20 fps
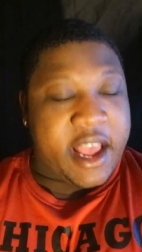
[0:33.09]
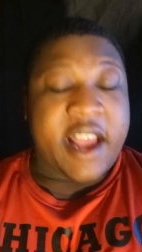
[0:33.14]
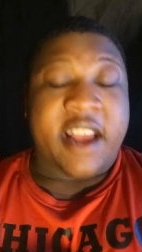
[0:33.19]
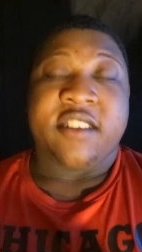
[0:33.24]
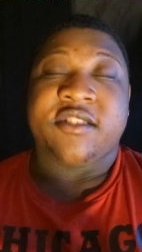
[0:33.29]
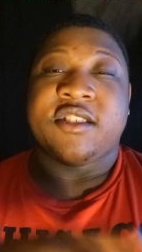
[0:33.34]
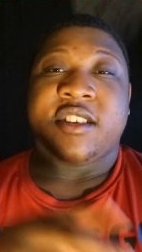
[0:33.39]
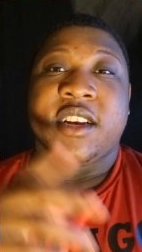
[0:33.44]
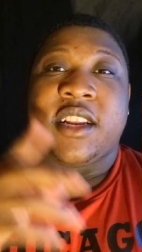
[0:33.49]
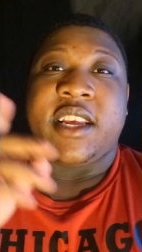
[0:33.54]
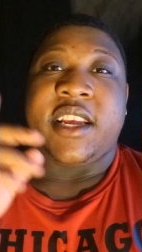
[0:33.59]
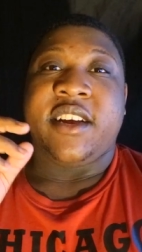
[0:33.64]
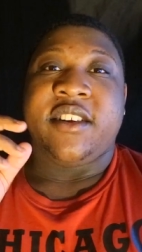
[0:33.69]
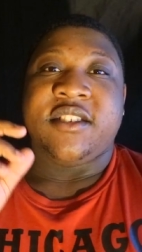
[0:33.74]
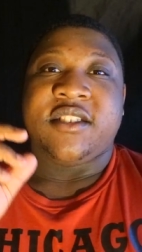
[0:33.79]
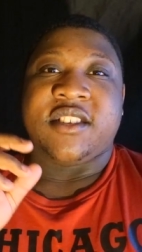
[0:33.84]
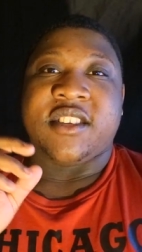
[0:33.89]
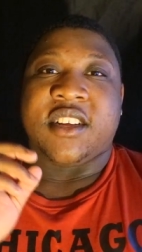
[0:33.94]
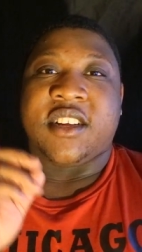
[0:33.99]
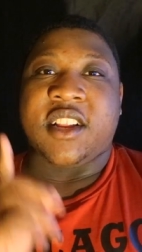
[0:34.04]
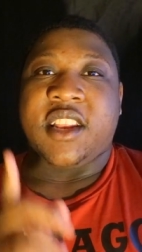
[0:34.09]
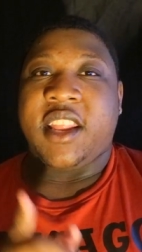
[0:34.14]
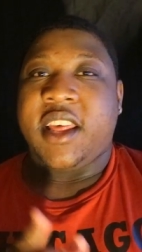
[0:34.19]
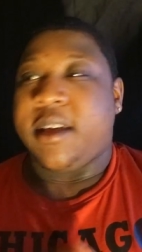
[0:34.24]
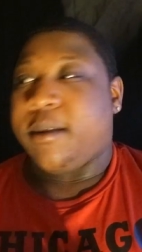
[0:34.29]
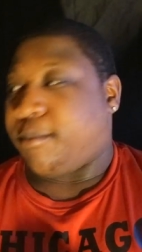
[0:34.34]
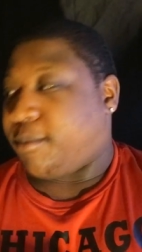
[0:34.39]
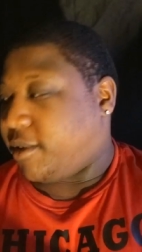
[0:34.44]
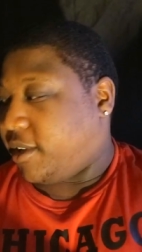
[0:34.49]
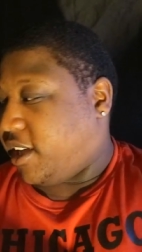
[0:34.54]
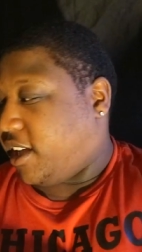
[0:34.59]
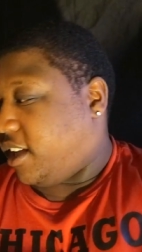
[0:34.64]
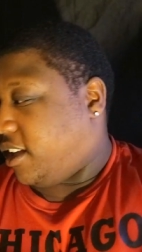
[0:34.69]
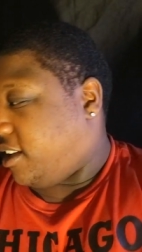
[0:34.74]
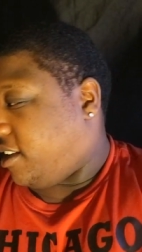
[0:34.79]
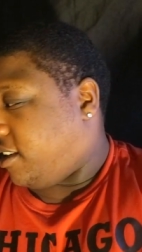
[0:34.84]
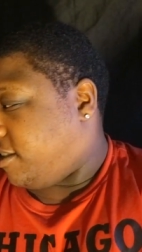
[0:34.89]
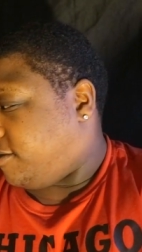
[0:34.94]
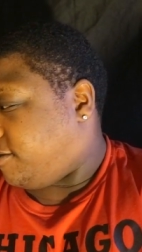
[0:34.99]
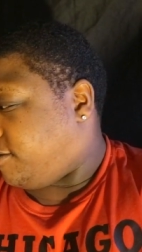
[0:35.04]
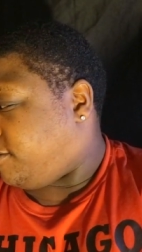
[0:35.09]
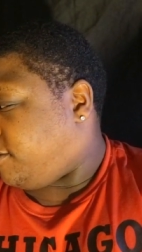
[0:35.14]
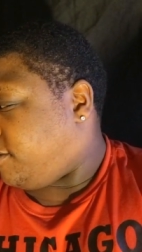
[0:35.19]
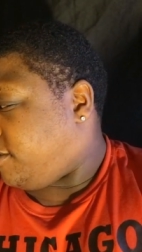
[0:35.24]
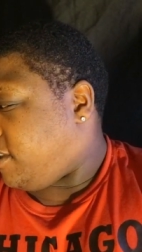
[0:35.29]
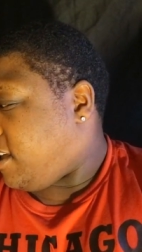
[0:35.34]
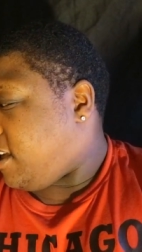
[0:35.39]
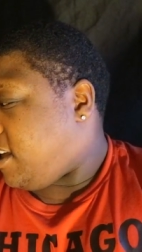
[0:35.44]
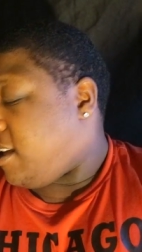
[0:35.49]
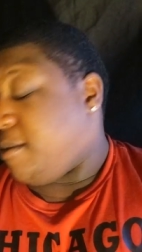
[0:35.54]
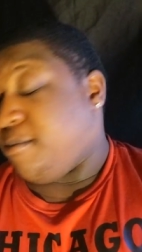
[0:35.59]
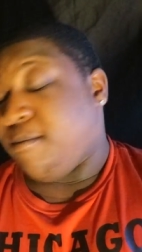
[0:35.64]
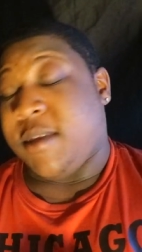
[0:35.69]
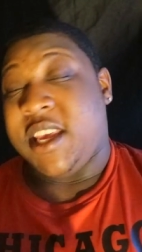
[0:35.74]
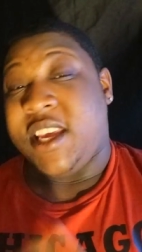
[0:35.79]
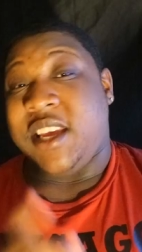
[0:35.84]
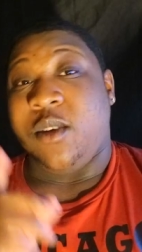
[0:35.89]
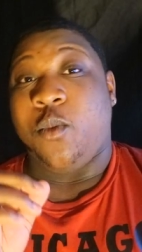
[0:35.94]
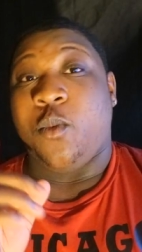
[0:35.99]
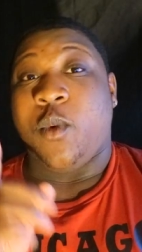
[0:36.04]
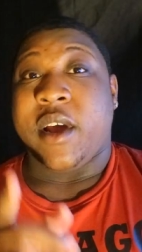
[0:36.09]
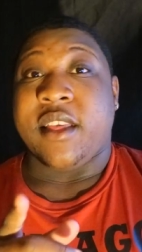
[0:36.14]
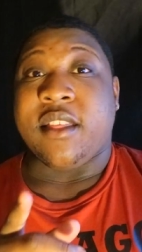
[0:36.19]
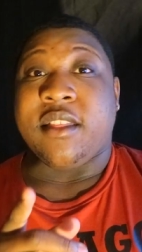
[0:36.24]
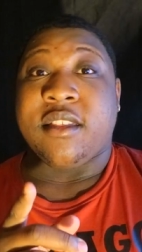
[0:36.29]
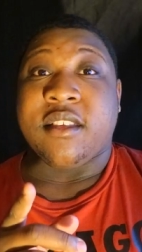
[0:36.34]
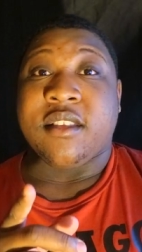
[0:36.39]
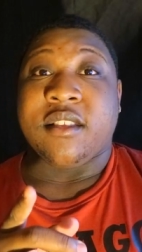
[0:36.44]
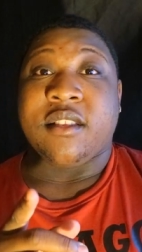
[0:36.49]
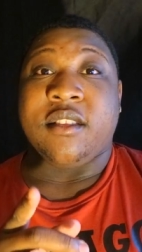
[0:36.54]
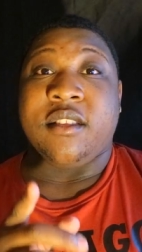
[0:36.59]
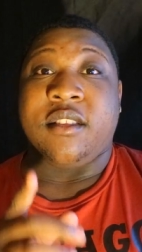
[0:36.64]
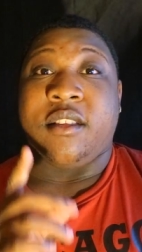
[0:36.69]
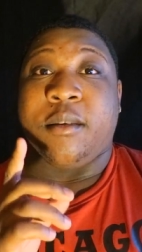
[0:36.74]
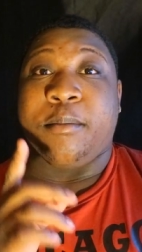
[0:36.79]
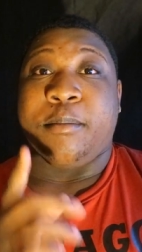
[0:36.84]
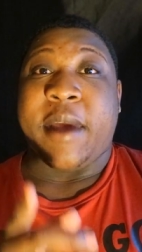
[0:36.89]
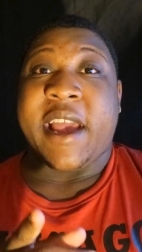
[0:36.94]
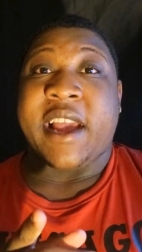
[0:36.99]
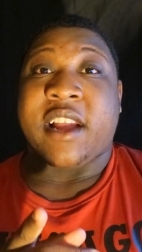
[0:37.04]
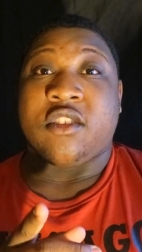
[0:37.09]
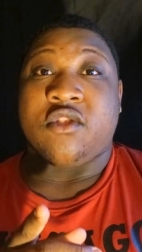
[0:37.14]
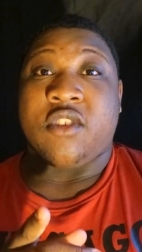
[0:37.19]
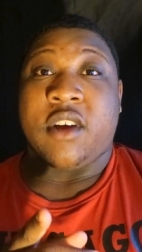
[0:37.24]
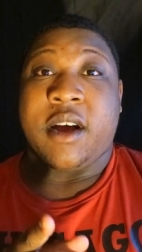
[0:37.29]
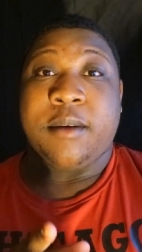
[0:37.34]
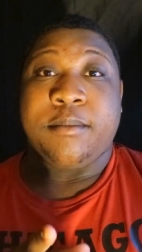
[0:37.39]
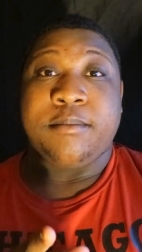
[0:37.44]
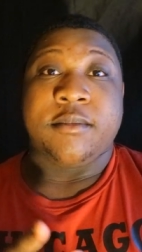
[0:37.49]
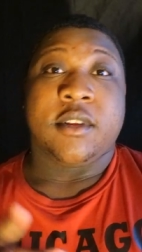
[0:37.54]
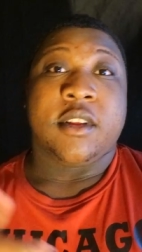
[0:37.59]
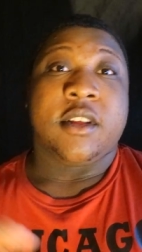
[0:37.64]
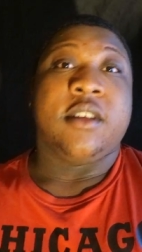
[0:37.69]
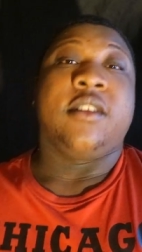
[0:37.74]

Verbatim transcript: Actually, here's a clip of me with the backdrop.